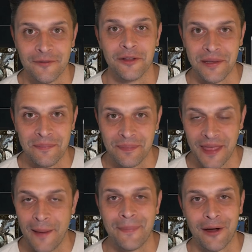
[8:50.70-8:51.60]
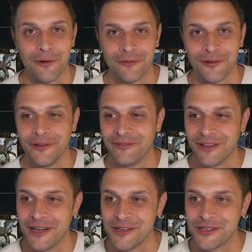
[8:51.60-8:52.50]
really that powerful in
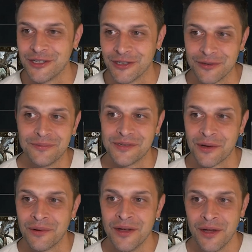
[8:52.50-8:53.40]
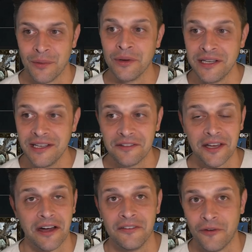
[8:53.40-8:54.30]
Vintage Cube. So we need
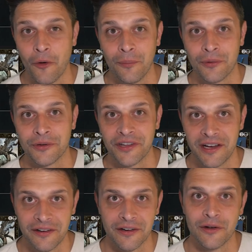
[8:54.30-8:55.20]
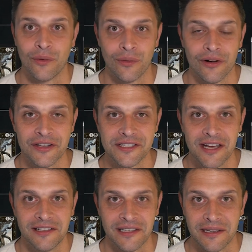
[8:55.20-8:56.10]
like a Vaultborn Tyrant or an
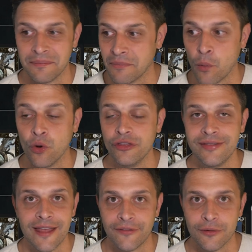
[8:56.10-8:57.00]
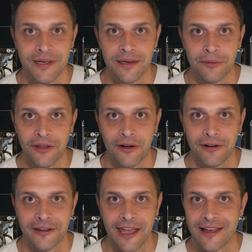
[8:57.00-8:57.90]
Atali, but we'll never be able to
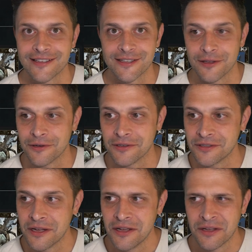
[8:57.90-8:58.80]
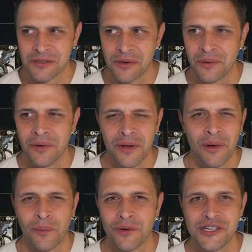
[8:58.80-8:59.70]
hardcast those. So
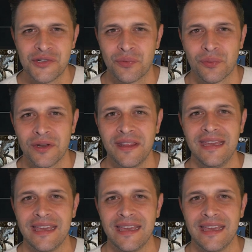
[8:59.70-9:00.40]
we're just really